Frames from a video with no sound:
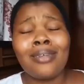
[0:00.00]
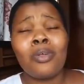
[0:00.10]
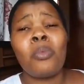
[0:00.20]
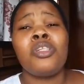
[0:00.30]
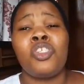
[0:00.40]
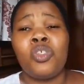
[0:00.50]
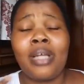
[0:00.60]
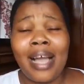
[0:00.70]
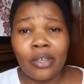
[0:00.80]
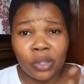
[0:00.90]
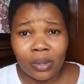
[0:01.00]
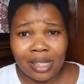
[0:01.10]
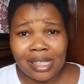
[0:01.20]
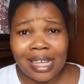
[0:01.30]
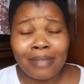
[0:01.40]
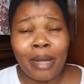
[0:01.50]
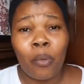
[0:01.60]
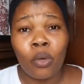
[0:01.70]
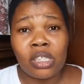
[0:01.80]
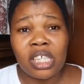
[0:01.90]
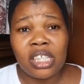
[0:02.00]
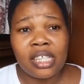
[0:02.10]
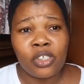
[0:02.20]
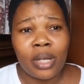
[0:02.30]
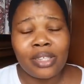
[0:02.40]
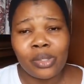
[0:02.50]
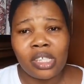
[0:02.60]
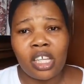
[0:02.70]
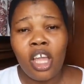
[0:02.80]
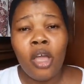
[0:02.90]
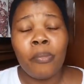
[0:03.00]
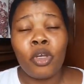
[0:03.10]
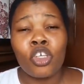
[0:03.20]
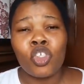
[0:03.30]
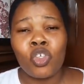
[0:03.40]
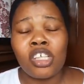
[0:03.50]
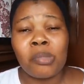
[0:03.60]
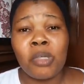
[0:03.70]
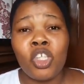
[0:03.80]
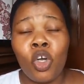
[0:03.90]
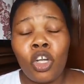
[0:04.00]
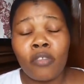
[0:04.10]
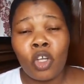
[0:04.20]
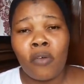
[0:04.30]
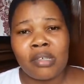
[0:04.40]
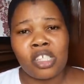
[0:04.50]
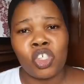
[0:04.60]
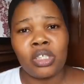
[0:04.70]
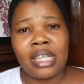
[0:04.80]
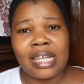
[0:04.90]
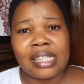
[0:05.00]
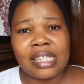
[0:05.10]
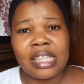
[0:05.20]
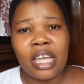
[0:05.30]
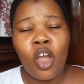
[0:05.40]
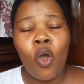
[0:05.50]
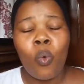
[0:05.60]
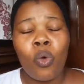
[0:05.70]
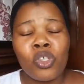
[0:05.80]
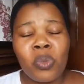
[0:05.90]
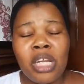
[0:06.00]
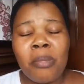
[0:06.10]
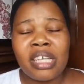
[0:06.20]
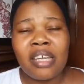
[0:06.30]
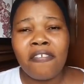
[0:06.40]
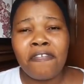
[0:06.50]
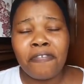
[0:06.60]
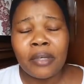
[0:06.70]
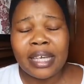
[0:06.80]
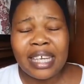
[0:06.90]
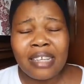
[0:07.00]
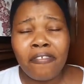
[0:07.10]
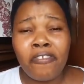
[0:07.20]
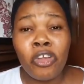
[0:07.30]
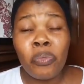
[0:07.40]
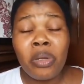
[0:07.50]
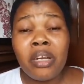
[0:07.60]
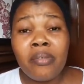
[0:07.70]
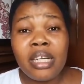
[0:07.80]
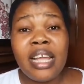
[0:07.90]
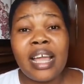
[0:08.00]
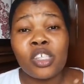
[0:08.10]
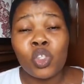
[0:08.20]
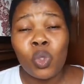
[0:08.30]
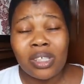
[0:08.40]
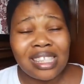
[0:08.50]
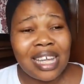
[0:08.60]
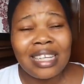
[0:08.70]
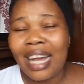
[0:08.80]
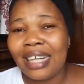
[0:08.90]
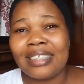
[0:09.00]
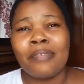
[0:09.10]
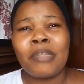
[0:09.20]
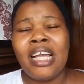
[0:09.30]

I don't know what you guys understand by what Kid is trying to say, because trust me, the whole of the conversation yesterday was really making Kid feel really, really exhausted, and